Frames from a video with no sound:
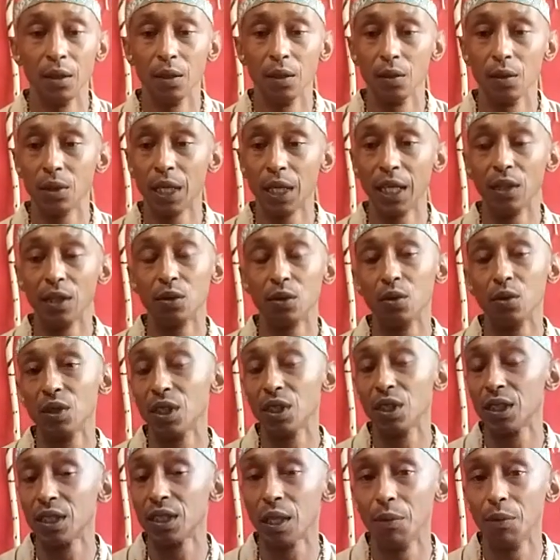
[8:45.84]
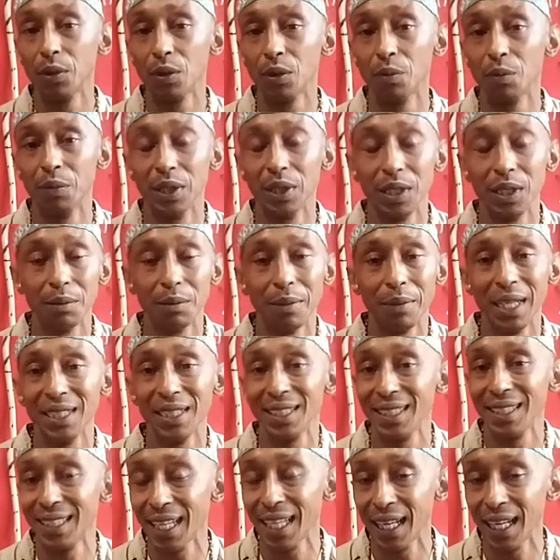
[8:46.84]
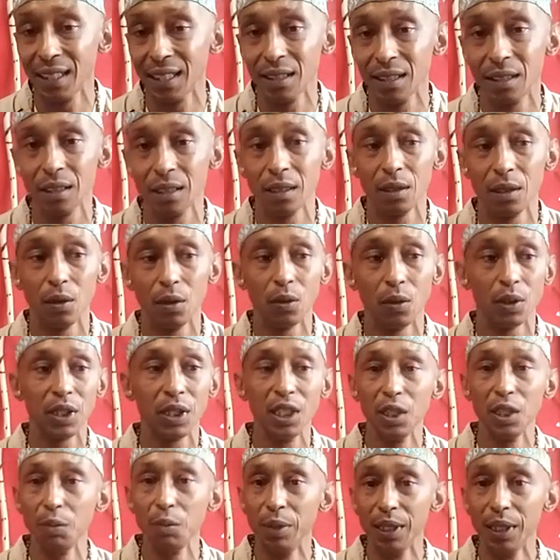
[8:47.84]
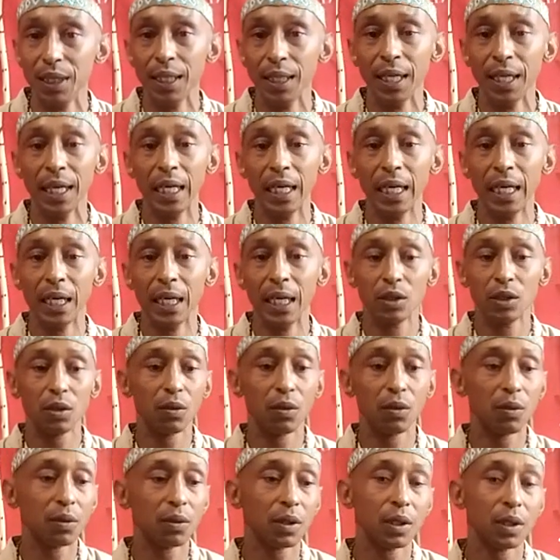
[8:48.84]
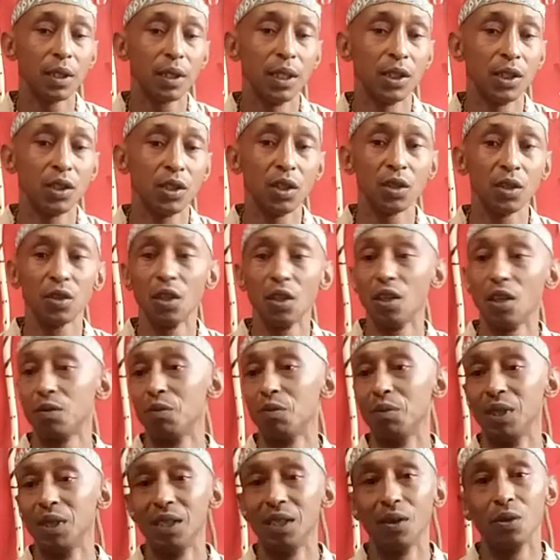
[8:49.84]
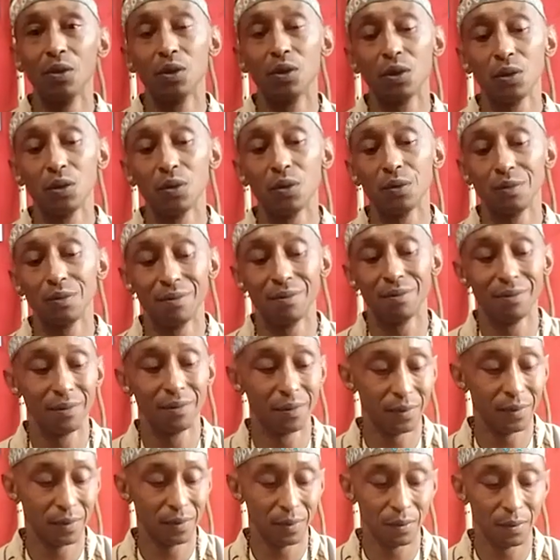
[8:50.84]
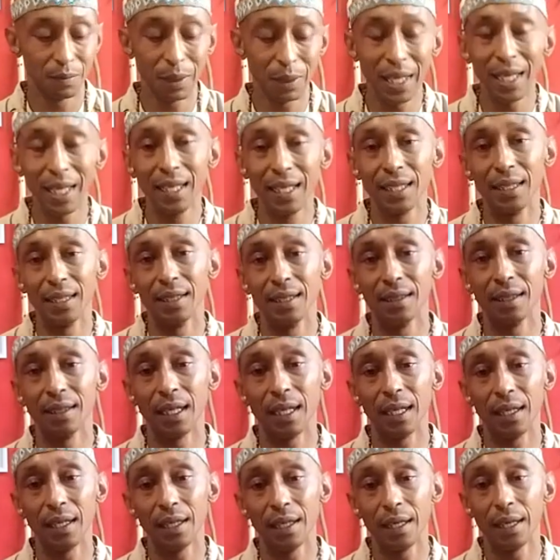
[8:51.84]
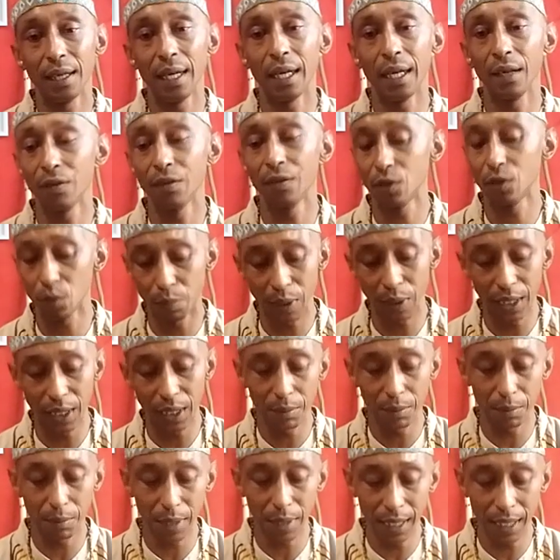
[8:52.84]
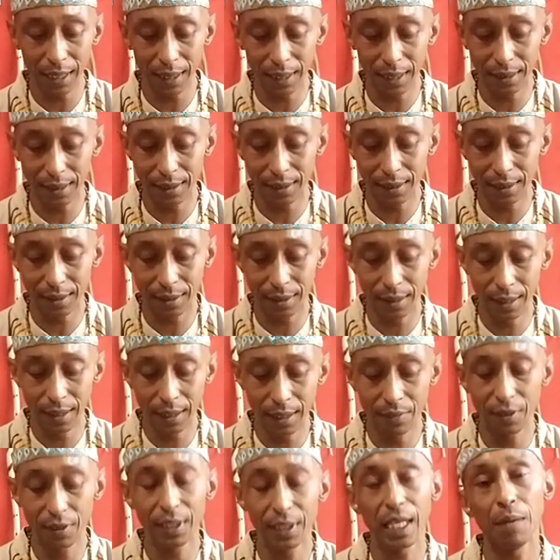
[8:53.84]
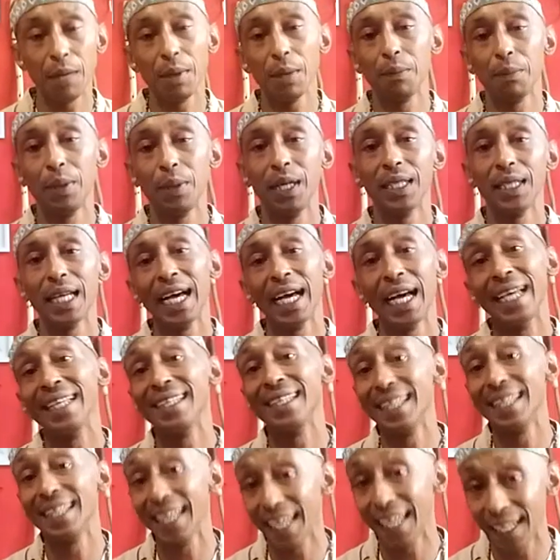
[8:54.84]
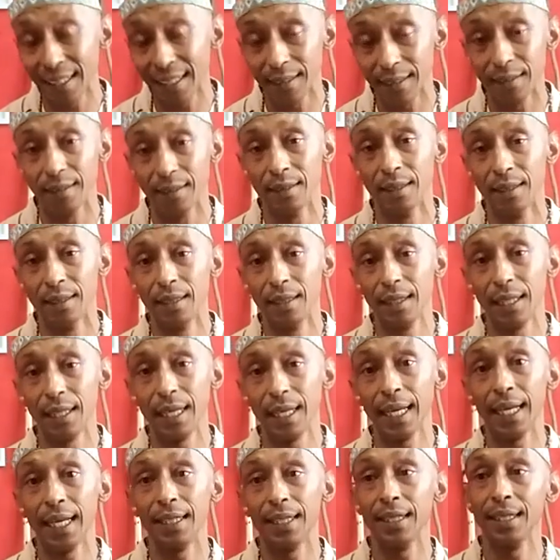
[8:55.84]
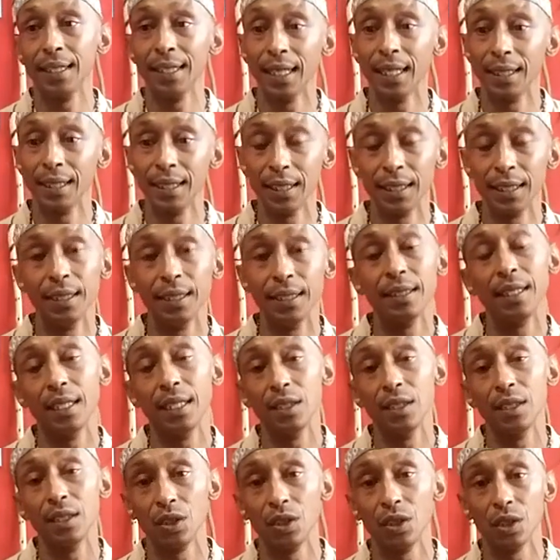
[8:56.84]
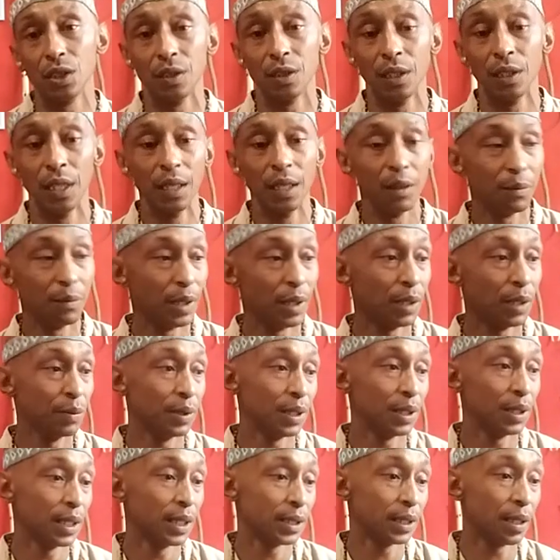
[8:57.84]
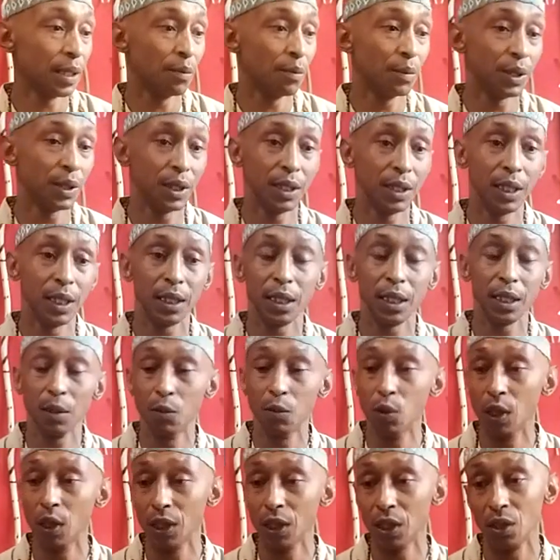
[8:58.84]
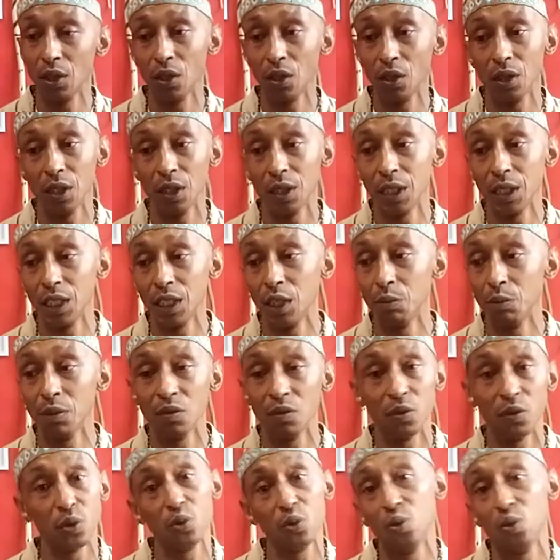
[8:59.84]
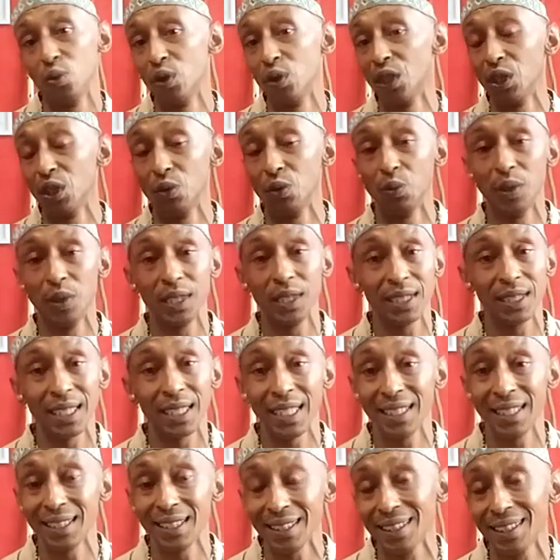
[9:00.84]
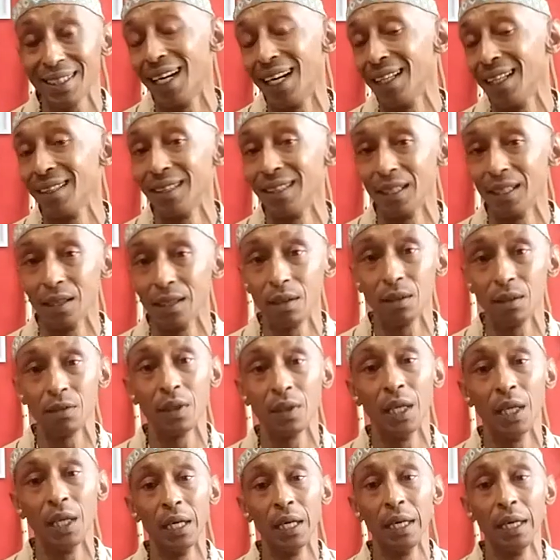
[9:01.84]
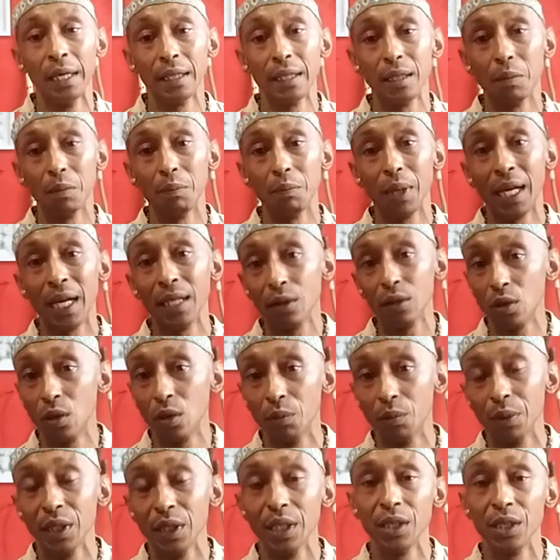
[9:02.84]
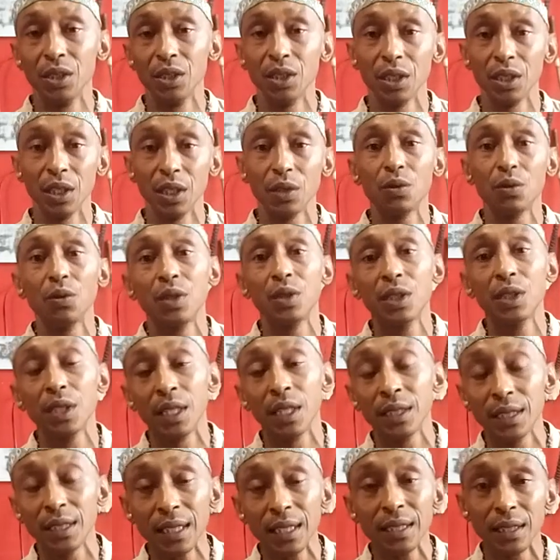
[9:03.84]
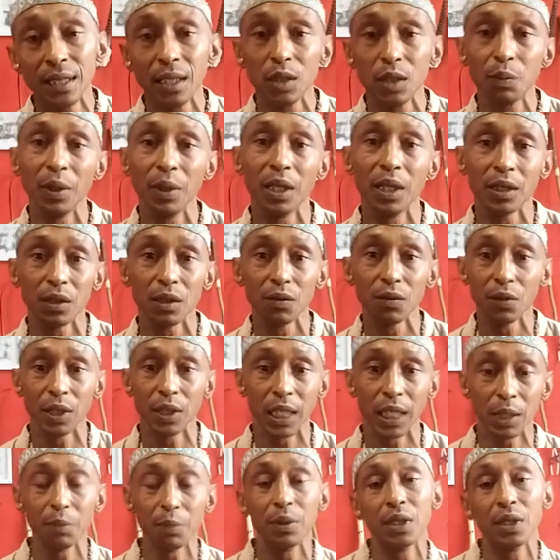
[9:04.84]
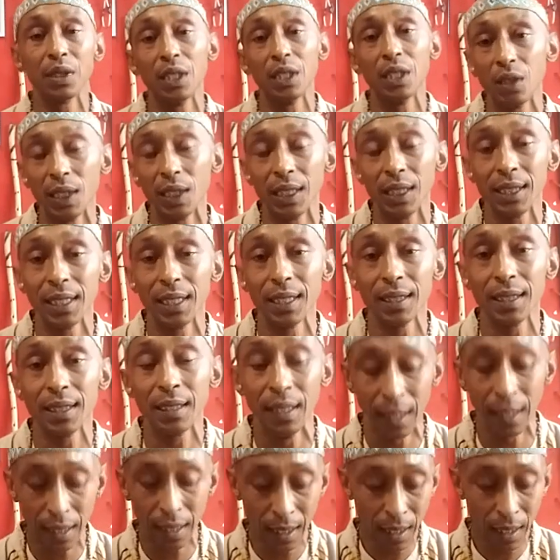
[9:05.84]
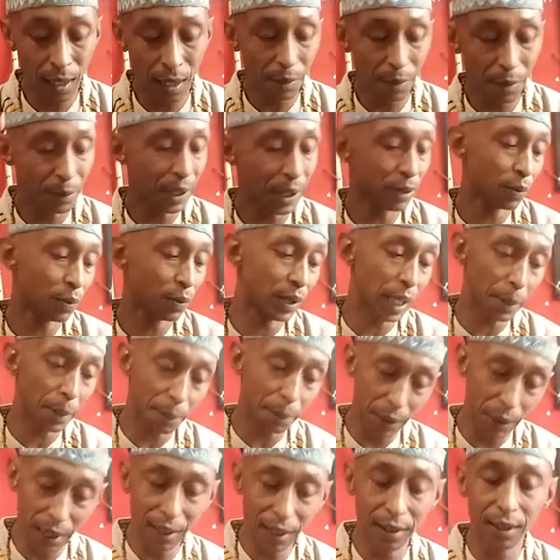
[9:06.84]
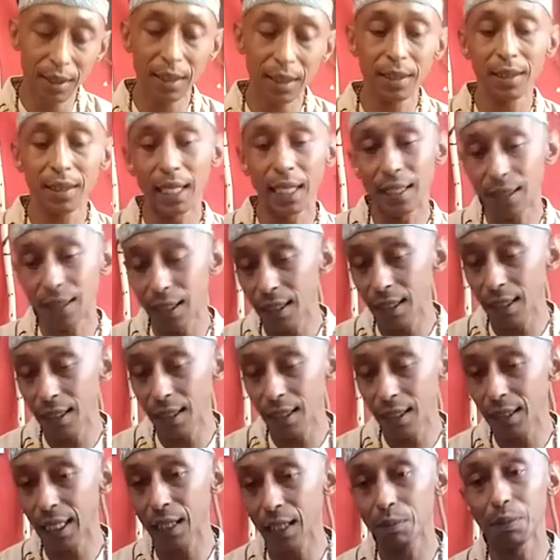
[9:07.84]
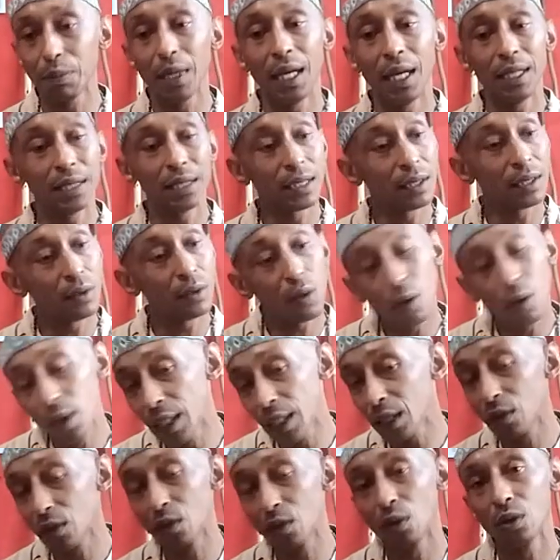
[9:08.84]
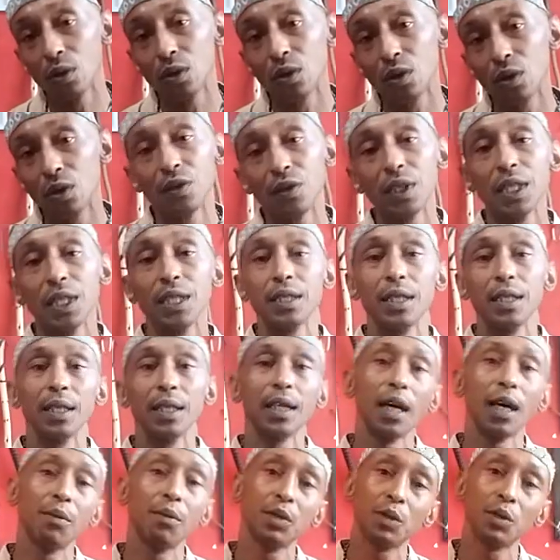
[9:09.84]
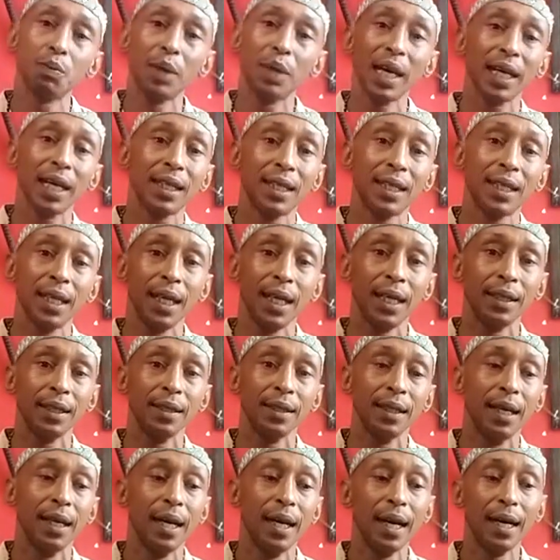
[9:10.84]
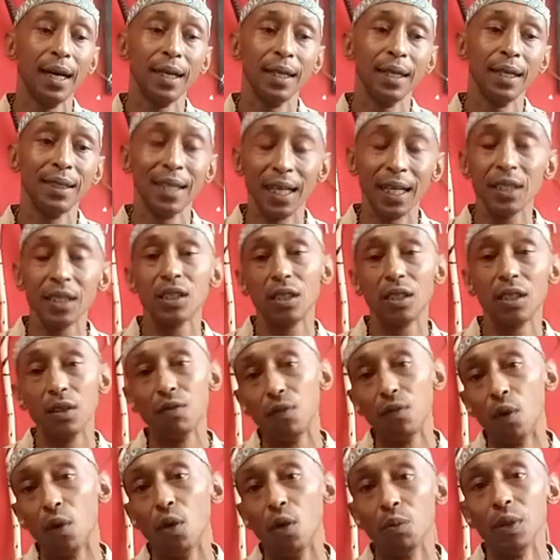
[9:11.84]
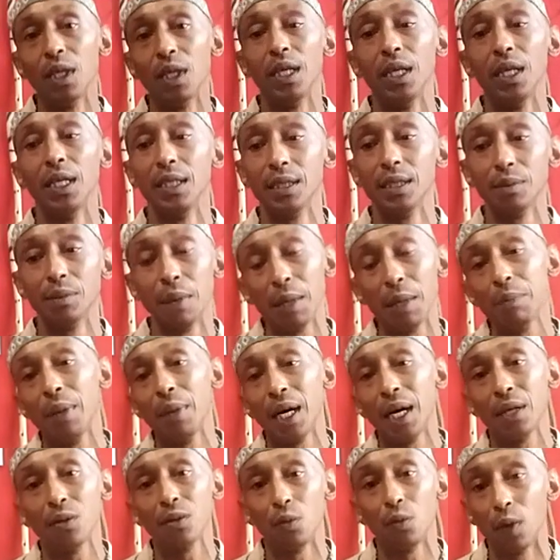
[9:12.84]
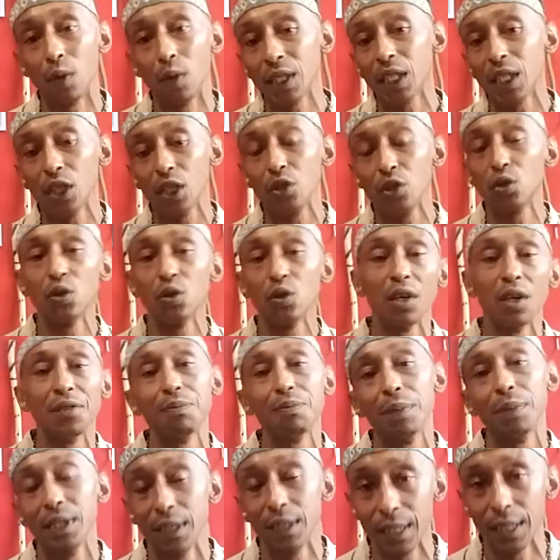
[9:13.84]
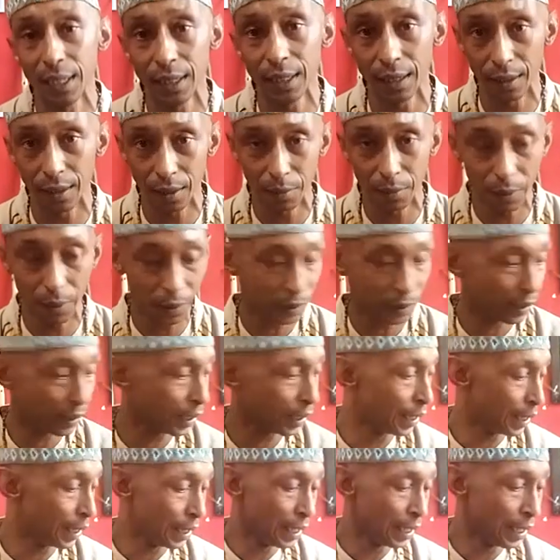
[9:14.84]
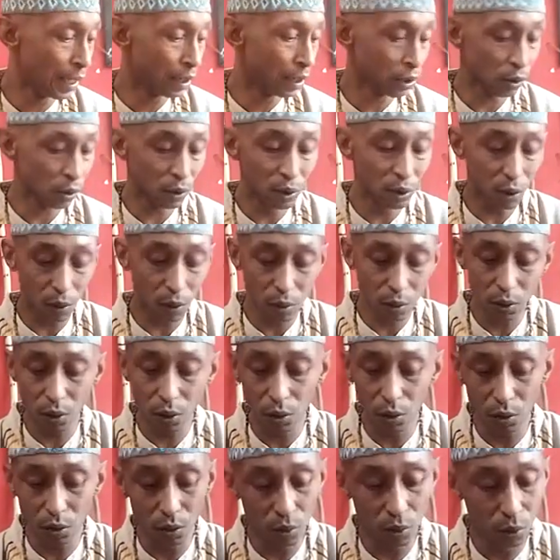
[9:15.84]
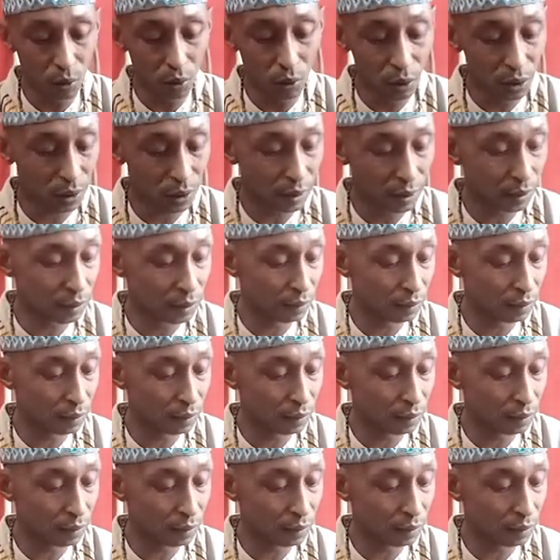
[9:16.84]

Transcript: trying to assist somebody with minimizing cancer or TB. So it's not me also playing it. I have to bear in mind that every time I play it, I can add another intention. Maybe there's somebody that I'm working on a treatment for 2-3 weeks and I just can't think of the plant combination that would assist this person for that particular thing. But when I play this, I think that plants and all that thoughts of thinking comes back and it actually formulates my path, what I should have been thinking about. So it's also used